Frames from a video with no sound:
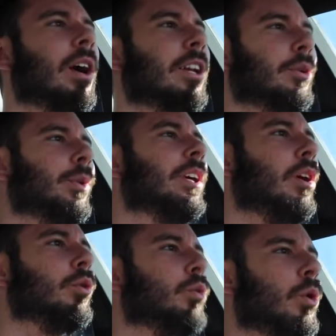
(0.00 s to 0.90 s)
We
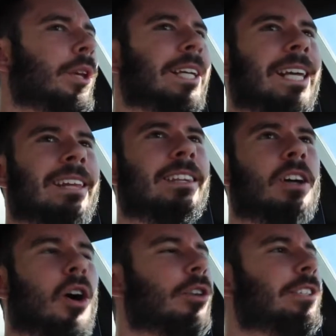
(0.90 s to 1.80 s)
are rolling in
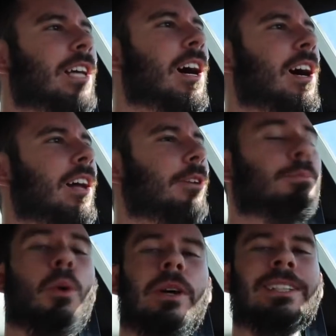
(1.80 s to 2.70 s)
the
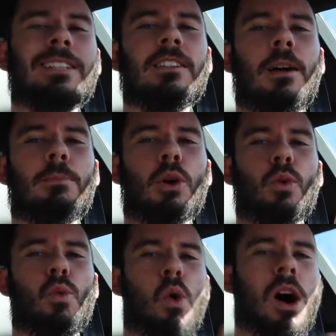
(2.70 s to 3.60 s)
Arteon. Point
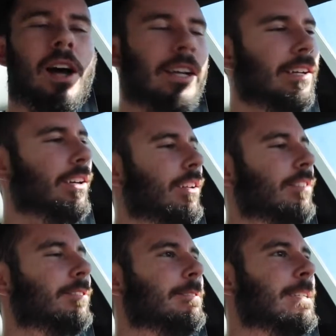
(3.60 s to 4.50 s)
number one,
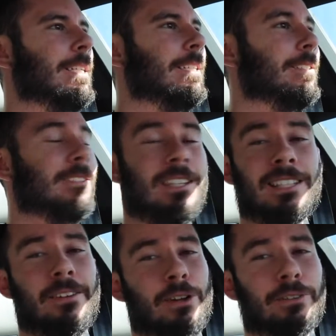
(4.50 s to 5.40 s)
just
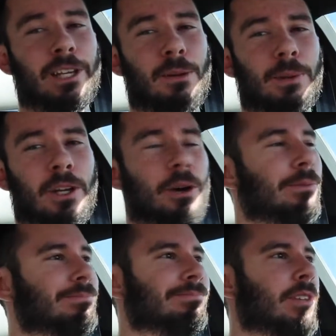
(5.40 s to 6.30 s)
doesn't have enough get up and
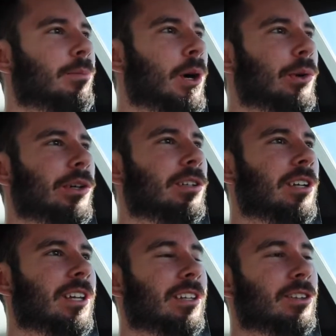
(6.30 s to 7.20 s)
go. The
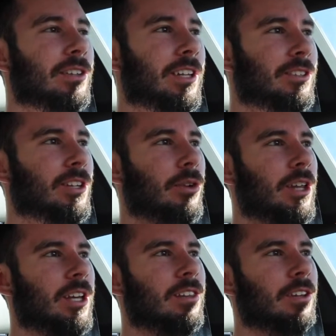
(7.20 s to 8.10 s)
motor,
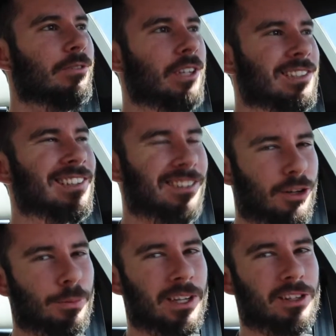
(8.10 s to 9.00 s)
they fixed it a
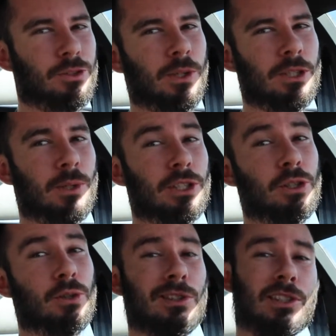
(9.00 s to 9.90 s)
little bit in the
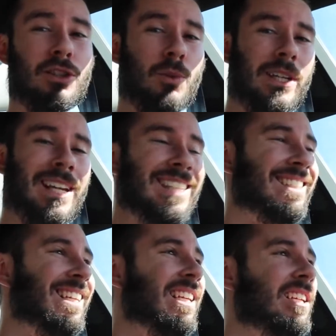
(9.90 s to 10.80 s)
2022. This is a
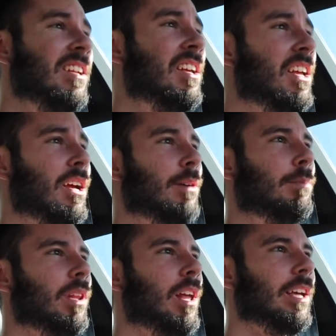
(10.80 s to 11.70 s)
2019,
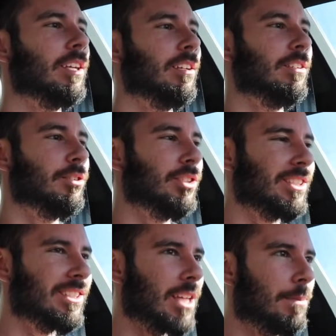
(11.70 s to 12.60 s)
but like you
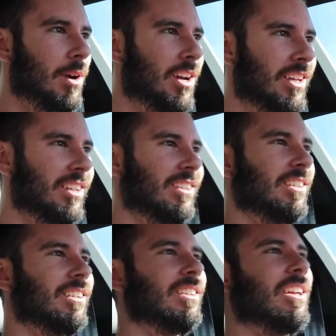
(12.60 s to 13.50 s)
just step on it
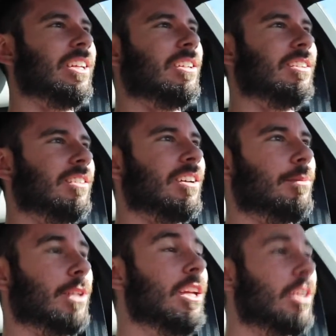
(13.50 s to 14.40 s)
and like,
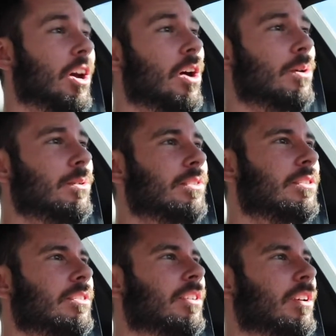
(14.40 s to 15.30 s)
I mean, it goes,